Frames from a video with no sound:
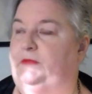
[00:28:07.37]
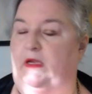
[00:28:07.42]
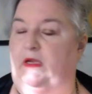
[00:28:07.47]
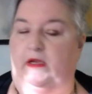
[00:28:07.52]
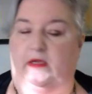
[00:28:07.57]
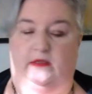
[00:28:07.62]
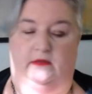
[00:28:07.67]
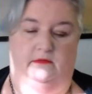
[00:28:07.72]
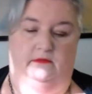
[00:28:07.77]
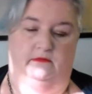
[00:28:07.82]

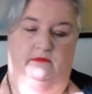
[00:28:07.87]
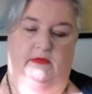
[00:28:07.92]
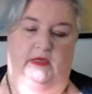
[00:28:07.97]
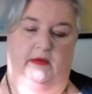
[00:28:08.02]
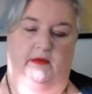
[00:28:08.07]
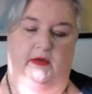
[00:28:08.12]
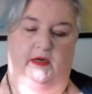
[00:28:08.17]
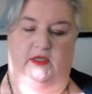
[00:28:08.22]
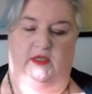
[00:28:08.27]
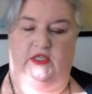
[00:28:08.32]
Oh,
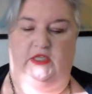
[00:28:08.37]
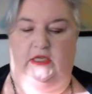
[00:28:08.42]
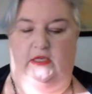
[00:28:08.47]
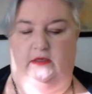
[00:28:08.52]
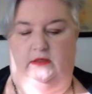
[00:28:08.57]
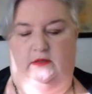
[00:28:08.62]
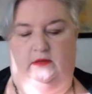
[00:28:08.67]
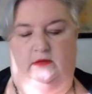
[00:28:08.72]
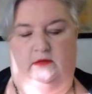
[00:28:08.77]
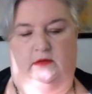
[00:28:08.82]
I'm gonna
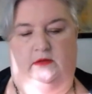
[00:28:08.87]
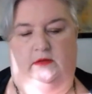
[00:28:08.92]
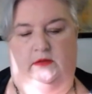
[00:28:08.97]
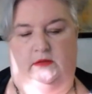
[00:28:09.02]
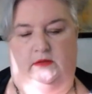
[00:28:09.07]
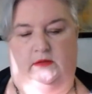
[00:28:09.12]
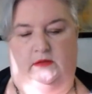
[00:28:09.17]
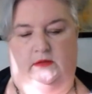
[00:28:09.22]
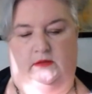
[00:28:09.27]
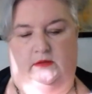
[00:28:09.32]
cheat.
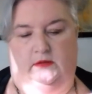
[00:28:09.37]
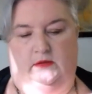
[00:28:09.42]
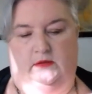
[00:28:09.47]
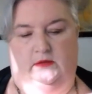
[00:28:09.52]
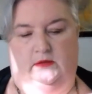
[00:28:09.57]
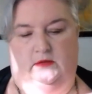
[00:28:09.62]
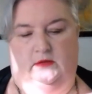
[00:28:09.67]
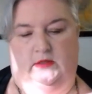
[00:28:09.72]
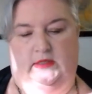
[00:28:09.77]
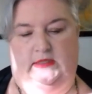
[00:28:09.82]

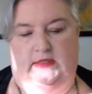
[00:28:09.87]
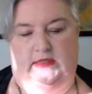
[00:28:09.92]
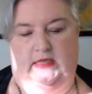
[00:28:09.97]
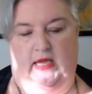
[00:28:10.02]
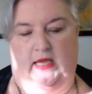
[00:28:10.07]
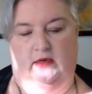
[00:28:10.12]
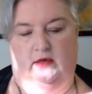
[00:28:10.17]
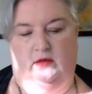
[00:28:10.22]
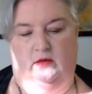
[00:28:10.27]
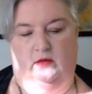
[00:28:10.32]

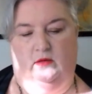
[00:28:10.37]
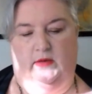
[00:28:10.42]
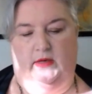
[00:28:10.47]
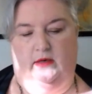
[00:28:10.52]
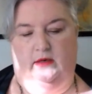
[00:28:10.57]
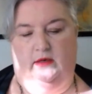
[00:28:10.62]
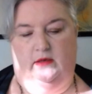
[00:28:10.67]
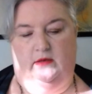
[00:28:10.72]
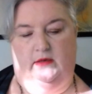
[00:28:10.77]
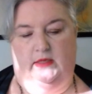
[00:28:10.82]

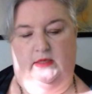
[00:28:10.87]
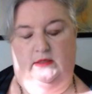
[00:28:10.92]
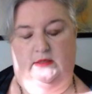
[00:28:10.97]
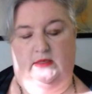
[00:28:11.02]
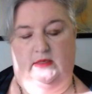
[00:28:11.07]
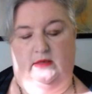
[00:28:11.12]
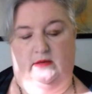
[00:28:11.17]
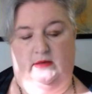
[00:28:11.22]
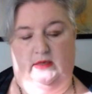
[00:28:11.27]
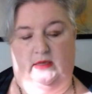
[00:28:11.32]
Sandalware. No,
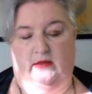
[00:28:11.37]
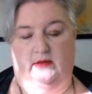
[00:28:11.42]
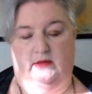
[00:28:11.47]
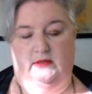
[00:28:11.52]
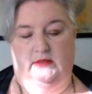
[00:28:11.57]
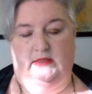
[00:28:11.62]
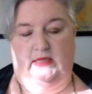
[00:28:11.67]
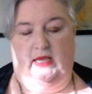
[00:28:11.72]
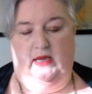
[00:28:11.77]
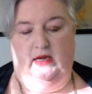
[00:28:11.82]
that's
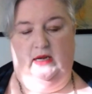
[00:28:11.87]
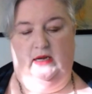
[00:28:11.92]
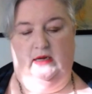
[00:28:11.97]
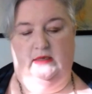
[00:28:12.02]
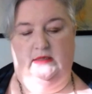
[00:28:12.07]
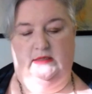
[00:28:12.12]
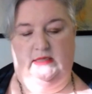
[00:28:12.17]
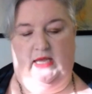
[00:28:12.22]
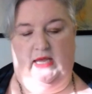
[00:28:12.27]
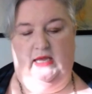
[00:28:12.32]

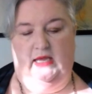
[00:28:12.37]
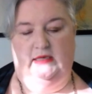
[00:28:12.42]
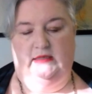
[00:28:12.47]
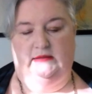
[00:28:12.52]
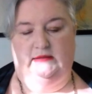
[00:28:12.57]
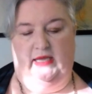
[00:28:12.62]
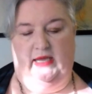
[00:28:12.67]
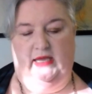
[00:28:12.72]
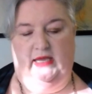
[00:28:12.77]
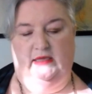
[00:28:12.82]

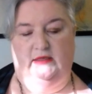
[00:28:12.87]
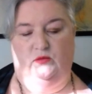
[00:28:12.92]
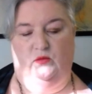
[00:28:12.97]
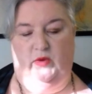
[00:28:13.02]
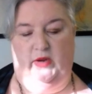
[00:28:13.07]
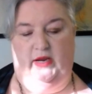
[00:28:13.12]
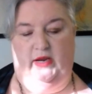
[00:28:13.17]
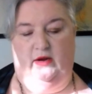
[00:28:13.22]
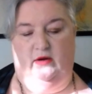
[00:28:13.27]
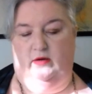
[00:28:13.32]

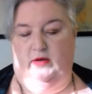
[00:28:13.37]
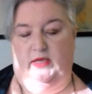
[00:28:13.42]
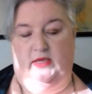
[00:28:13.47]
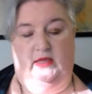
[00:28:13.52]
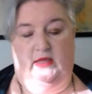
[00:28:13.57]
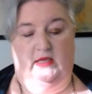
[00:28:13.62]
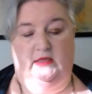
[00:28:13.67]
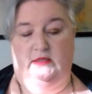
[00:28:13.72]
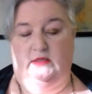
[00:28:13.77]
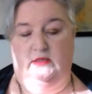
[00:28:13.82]
Sandlandware.
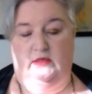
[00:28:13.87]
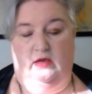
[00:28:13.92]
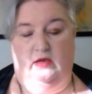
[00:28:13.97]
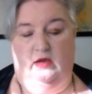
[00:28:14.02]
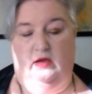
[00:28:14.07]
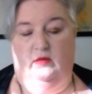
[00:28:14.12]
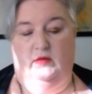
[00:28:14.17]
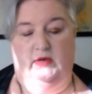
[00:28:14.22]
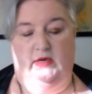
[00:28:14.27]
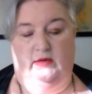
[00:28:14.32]
Okay, that's
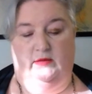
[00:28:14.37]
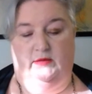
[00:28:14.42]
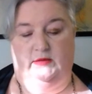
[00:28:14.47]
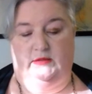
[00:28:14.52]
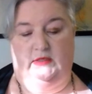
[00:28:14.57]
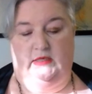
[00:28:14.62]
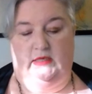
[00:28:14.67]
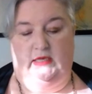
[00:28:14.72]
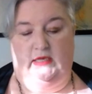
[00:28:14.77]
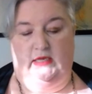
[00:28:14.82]
not what I
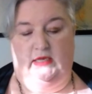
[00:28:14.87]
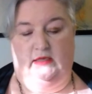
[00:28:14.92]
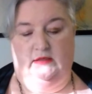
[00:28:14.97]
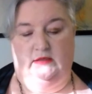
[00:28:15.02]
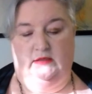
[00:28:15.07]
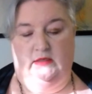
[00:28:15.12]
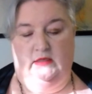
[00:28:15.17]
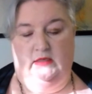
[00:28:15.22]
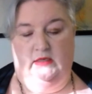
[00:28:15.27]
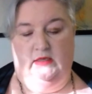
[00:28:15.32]
was gonna
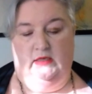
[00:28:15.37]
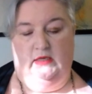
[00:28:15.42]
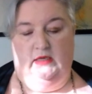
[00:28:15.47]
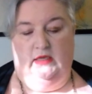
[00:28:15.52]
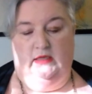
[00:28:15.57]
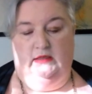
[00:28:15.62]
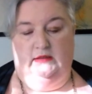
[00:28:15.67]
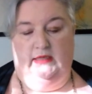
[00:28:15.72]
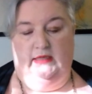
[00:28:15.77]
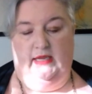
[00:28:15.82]
guess.
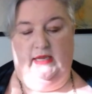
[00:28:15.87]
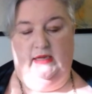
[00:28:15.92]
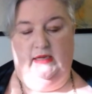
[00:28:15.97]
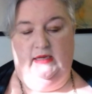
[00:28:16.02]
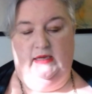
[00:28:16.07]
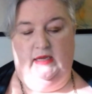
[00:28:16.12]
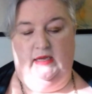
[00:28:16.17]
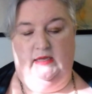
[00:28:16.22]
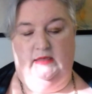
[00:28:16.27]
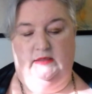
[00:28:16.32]

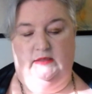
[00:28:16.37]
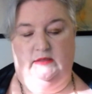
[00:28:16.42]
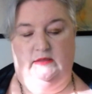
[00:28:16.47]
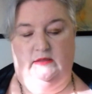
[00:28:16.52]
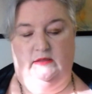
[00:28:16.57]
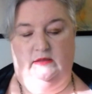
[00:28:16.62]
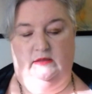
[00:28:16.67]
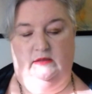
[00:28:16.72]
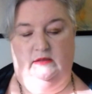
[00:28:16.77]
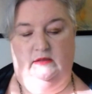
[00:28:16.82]

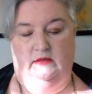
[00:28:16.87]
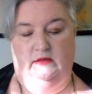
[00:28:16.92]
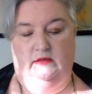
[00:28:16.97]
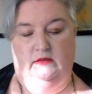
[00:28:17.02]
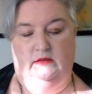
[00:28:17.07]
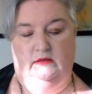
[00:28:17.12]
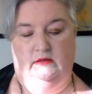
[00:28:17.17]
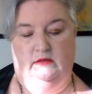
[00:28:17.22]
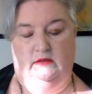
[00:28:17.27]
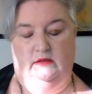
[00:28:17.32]
Lancaster,
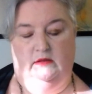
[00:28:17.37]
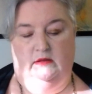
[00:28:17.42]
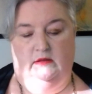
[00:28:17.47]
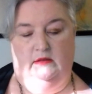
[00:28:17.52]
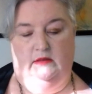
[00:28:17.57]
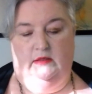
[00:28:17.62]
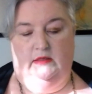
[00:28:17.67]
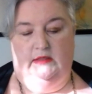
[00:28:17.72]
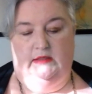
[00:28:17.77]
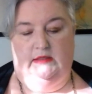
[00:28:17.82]

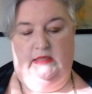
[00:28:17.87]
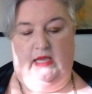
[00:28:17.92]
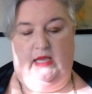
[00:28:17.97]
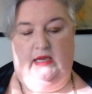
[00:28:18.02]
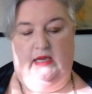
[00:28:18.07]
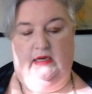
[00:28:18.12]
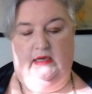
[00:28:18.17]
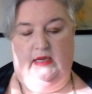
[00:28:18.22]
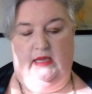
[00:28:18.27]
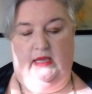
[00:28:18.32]

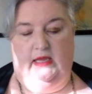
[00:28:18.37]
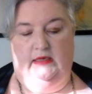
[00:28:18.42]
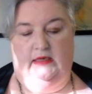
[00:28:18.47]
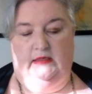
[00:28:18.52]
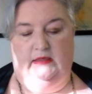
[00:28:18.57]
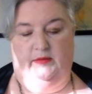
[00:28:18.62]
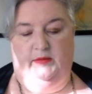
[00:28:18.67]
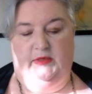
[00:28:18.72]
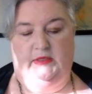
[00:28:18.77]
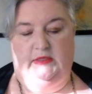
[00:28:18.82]

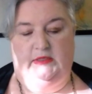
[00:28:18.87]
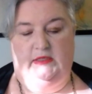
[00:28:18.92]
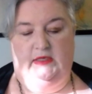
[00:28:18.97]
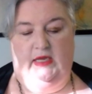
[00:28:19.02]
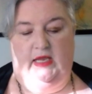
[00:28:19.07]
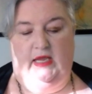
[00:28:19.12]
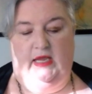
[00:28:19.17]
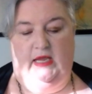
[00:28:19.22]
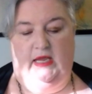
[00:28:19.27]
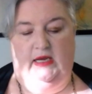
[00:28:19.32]
Sandland
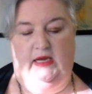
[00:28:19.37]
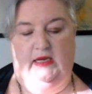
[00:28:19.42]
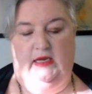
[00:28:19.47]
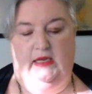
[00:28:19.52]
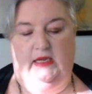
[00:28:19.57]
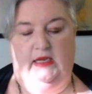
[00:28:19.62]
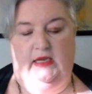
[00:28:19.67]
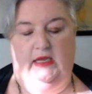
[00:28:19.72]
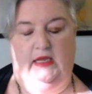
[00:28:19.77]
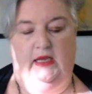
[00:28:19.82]
Limited,
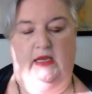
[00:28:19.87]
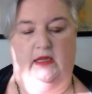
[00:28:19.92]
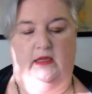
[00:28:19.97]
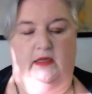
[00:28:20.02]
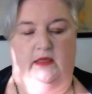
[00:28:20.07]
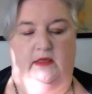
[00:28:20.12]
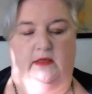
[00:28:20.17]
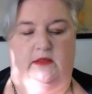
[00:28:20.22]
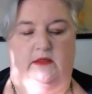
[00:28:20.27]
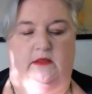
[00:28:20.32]
Hanley,
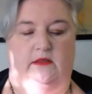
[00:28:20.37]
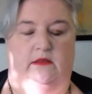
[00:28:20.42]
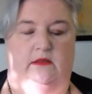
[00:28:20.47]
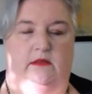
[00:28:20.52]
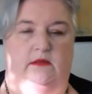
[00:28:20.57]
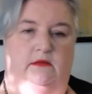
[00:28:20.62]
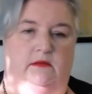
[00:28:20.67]
England.